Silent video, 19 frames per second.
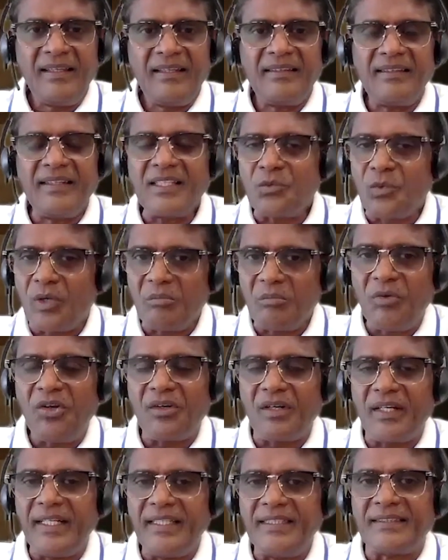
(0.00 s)
There's one
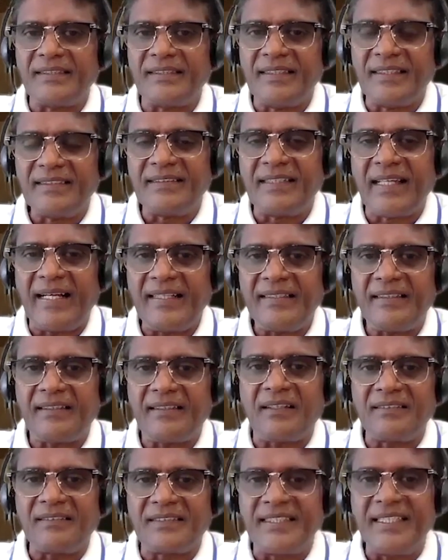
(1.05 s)
more reason. That
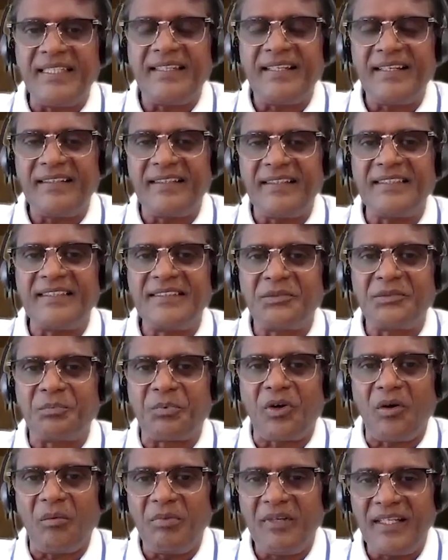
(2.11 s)
secret is
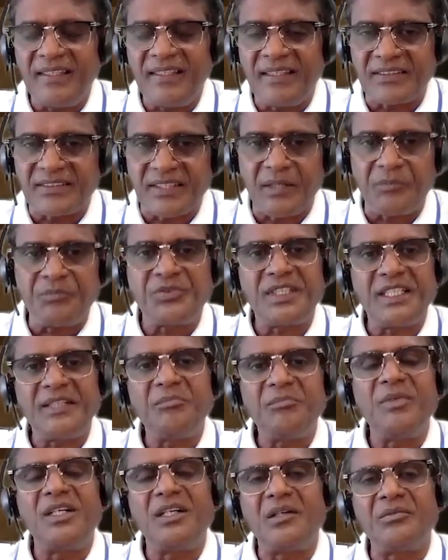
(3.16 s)
probably in the
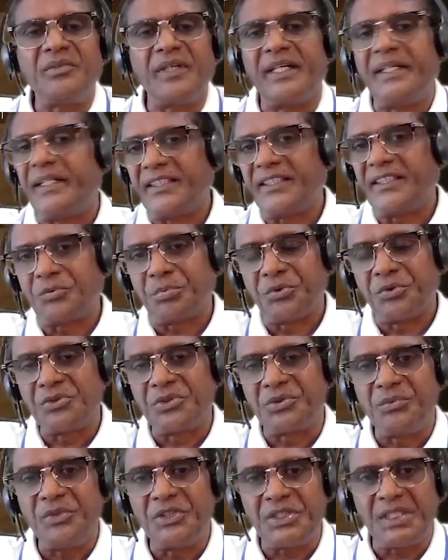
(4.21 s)
subsegment of IT
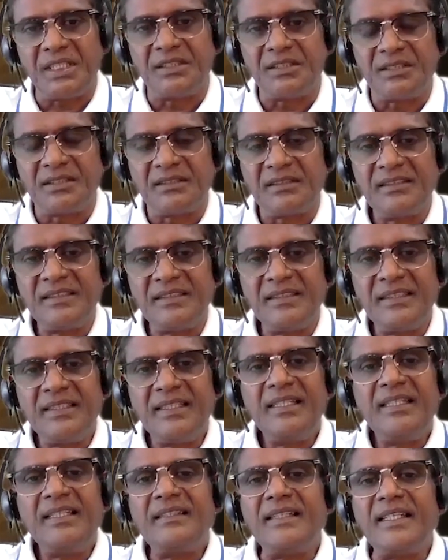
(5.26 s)
exports, which is
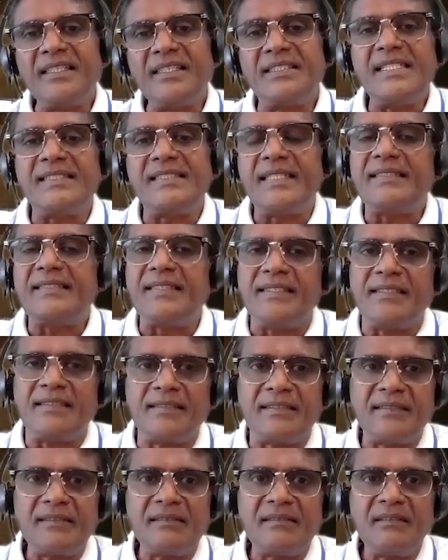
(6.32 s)
the
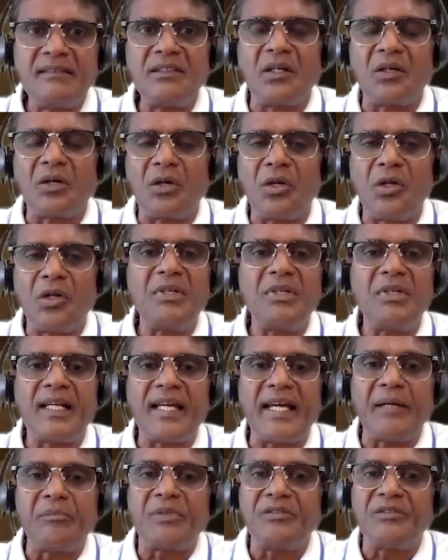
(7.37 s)
GCCs, the global
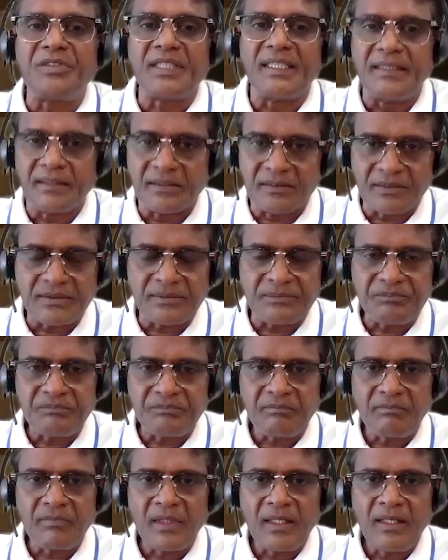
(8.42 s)
captive centers.
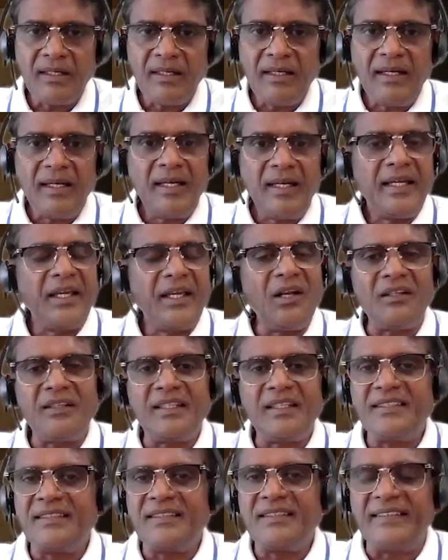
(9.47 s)
There
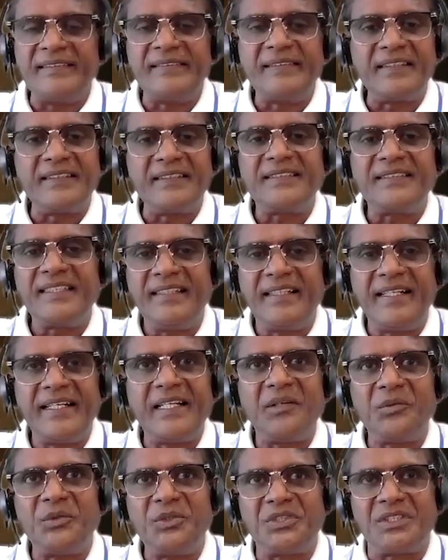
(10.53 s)
is an interesting
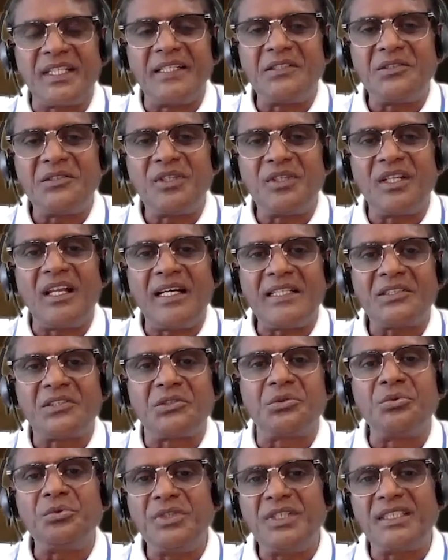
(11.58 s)
data which tells you in the
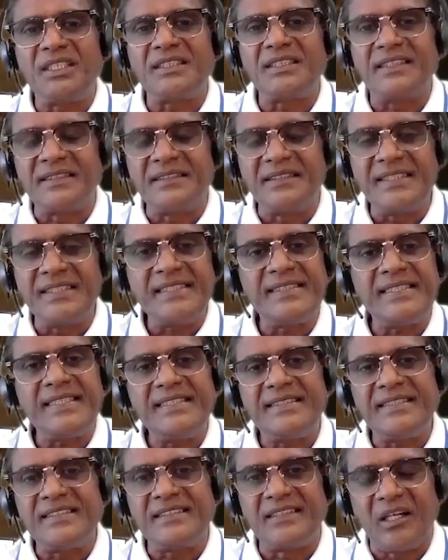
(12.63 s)
last 2 years, the
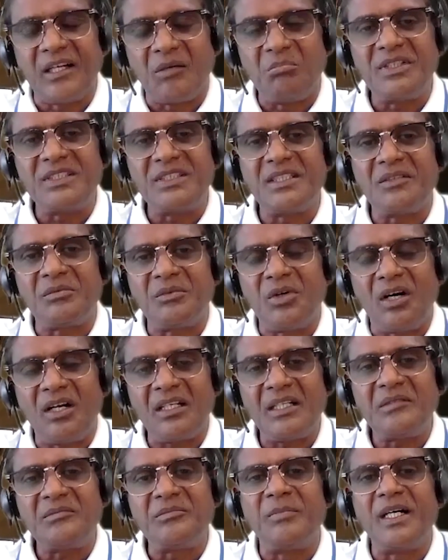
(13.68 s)
GCCs numbers have
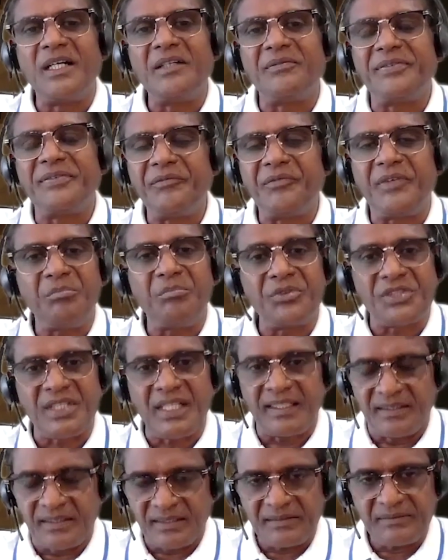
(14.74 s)
gone up by
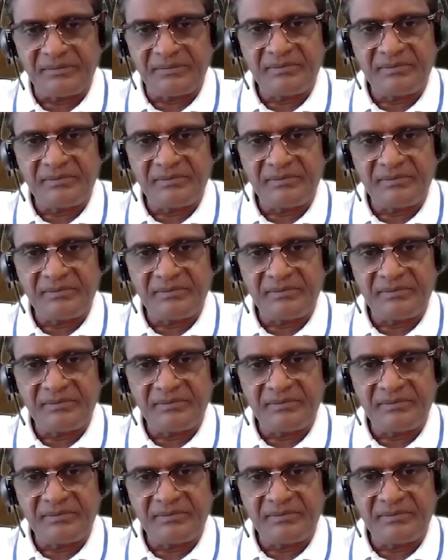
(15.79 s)
50%.